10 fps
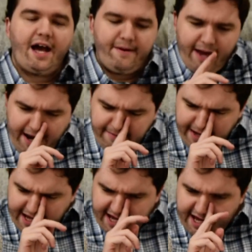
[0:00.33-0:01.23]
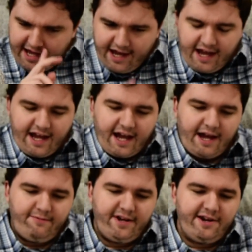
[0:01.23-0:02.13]
I'm Adam Hickey.
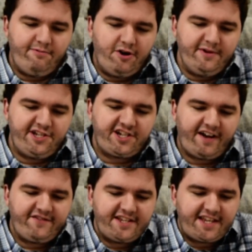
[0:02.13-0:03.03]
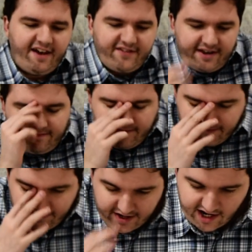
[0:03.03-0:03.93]
I'm reading Romans chapter 7.
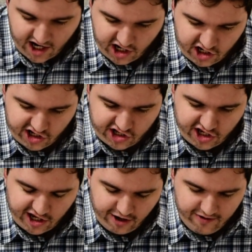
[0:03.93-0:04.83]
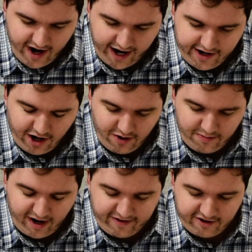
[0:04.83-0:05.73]
Do you not know,
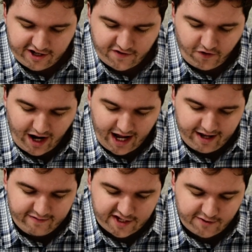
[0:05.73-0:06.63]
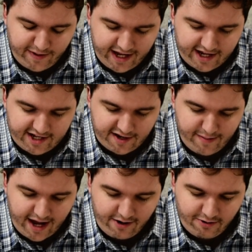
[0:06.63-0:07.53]
brothers, for I am speaking to
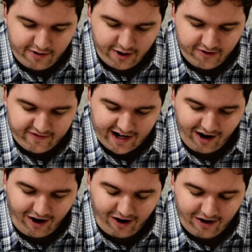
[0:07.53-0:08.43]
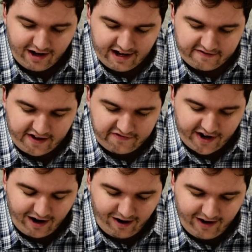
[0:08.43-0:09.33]
men who know the law, that the
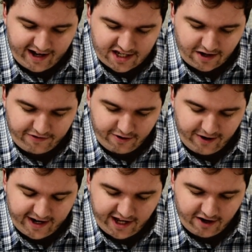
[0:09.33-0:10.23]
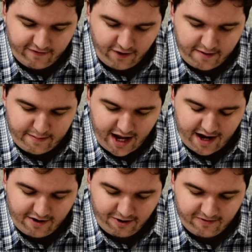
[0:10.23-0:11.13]
law has authority over a
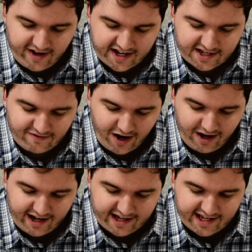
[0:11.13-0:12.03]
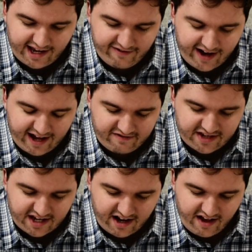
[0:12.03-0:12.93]
man only as long as he
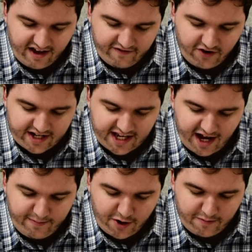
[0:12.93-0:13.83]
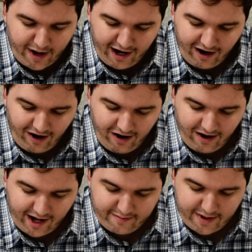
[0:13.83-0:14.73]
lives. For example, by
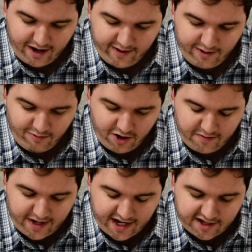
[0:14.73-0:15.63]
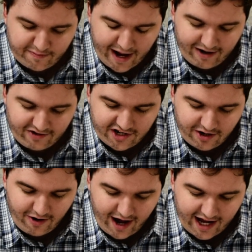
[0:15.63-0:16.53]
law, a married woman is bound
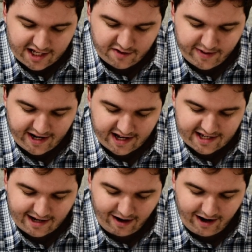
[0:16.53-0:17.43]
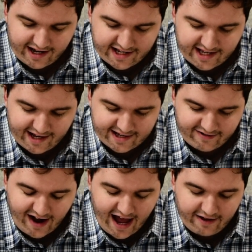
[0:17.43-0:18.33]
to her husband as long as he is
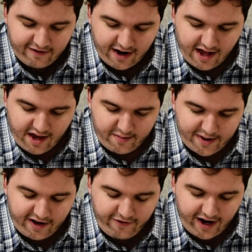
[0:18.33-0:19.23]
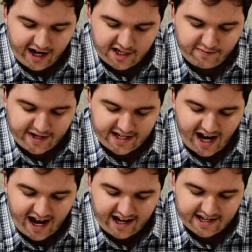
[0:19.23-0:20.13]
alive. But if her husband
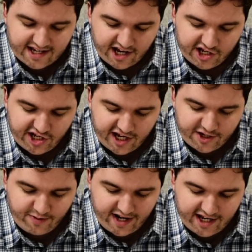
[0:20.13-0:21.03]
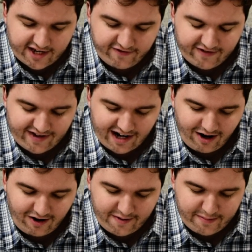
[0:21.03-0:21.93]
dies, she is released from the
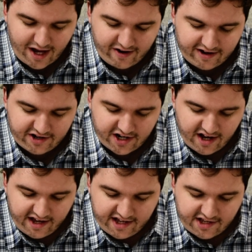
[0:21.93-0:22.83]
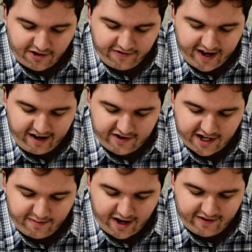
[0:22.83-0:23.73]
law of marriage. So then if
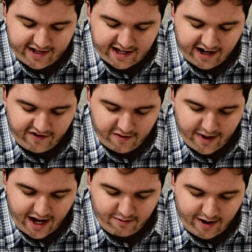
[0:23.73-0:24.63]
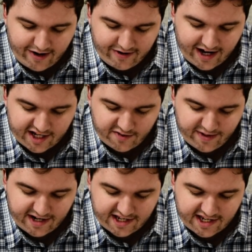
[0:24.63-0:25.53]
she marries another man while her
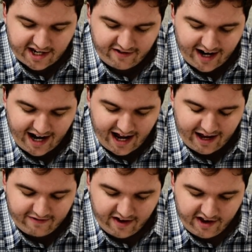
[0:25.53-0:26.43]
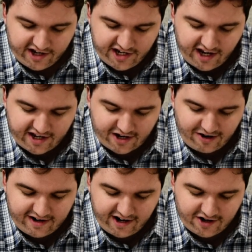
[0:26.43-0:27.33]
husband is still alive, she is
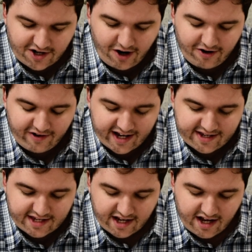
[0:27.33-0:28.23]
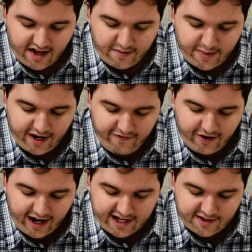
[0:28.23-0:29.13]
called an adulteress. But if
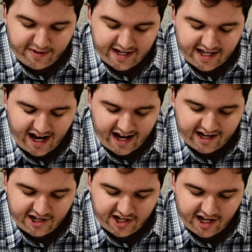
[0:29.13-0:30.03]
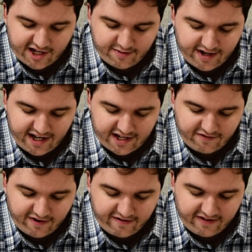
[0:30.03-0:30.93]
her husband dies, she is released
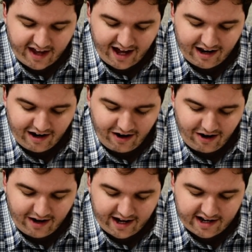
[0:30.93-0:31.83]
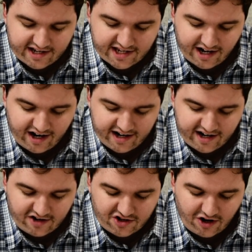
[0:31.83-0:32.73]
from that law and is not an
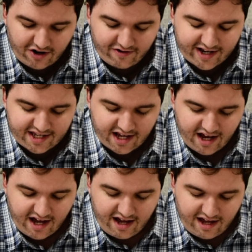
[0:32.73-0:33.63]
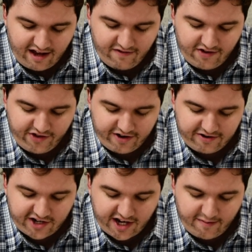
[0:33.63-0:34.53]
adulteress, even
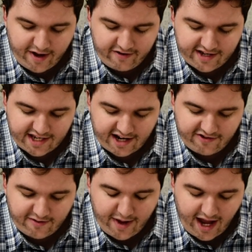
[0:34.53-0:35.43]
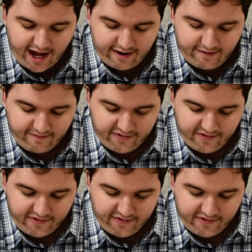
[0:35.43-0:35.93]
though she marries another man.